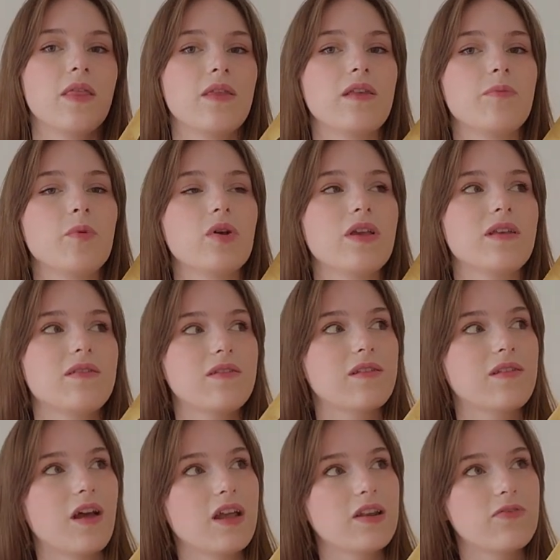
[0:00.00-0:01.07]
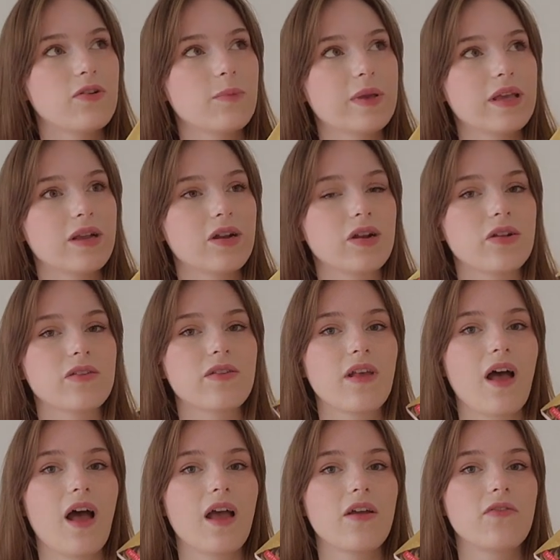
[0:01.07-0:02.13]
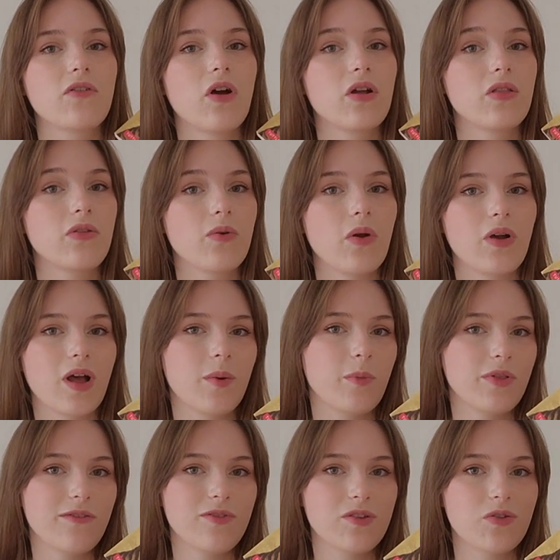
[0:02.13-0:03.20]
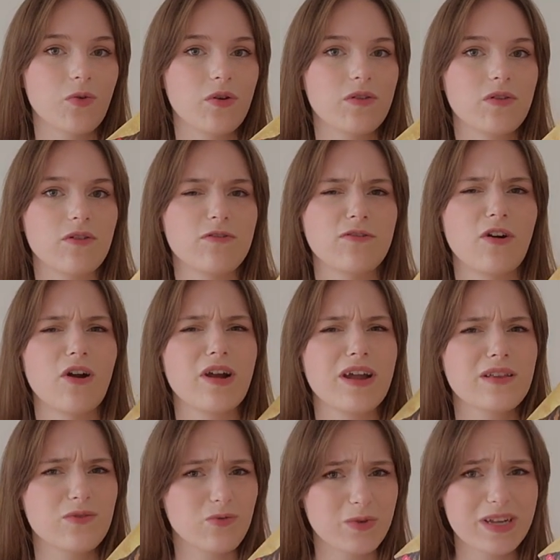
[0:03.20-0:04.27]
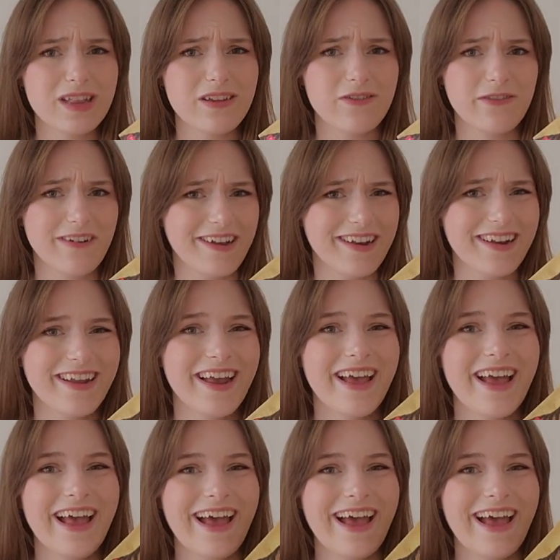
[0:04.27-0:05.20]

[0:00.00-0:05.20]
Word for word: This book is designed for beginners. I've gone through a couple of the stories so far. It's really fun.